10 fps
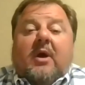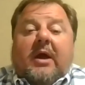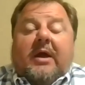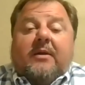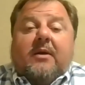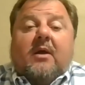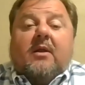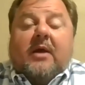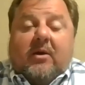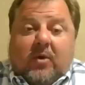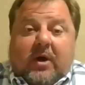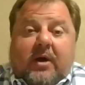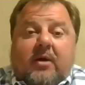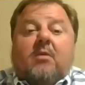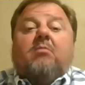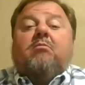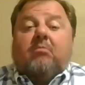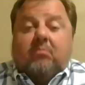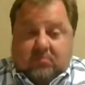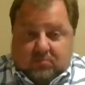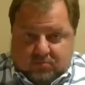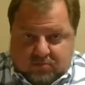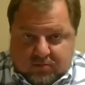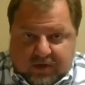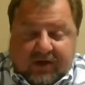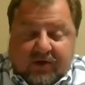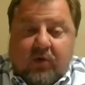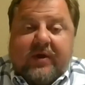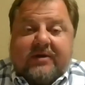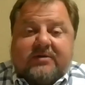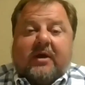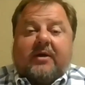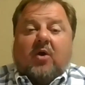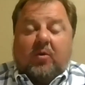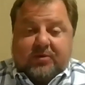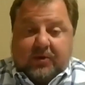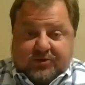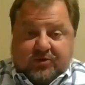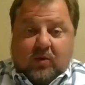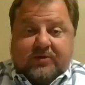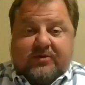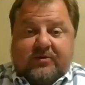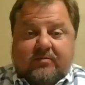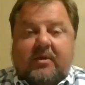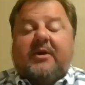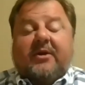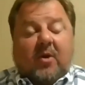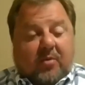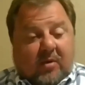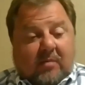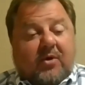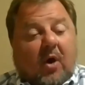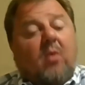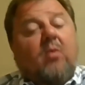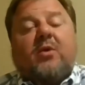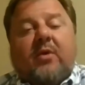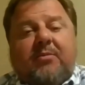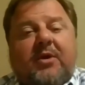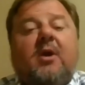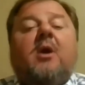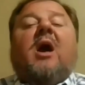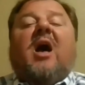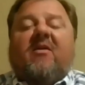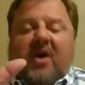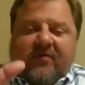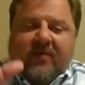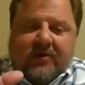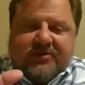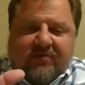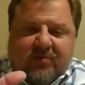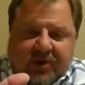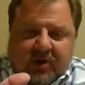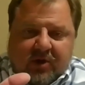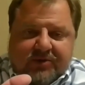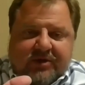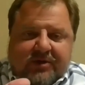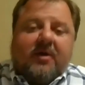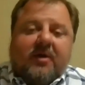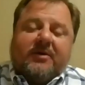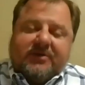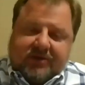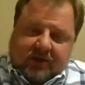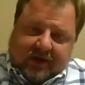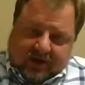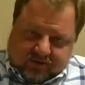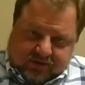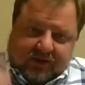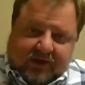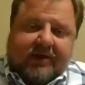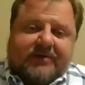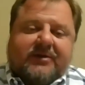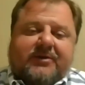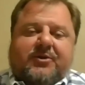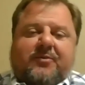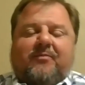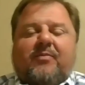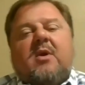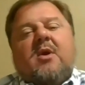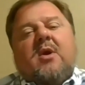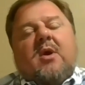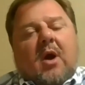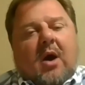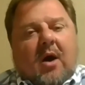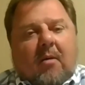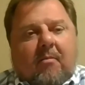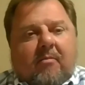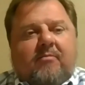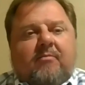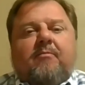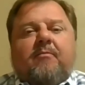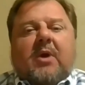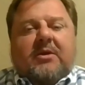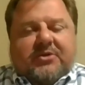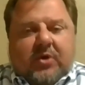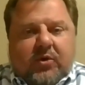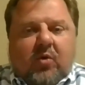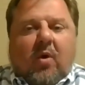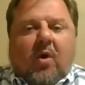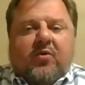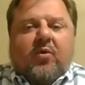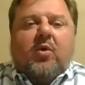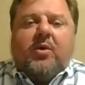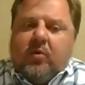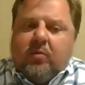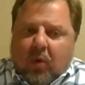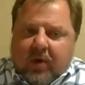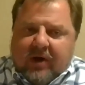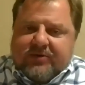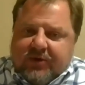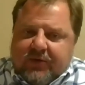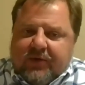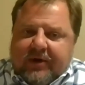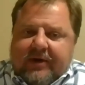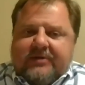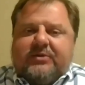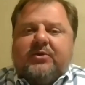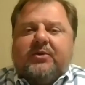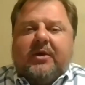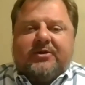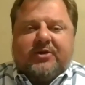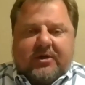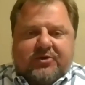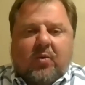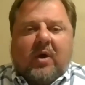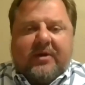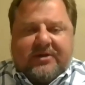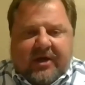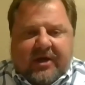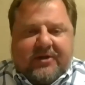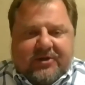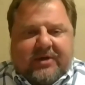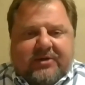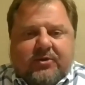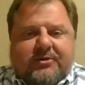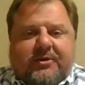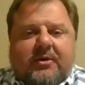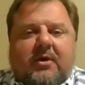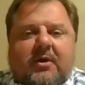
And that way you can do things like open those drawers, and you can open them up and oh, well, they're empty. I've got photos of them with the clothes in there. It's in the cloud, the link I sent you. And so you walk through and you point out certain things to the adjuster while he's taking his pictures.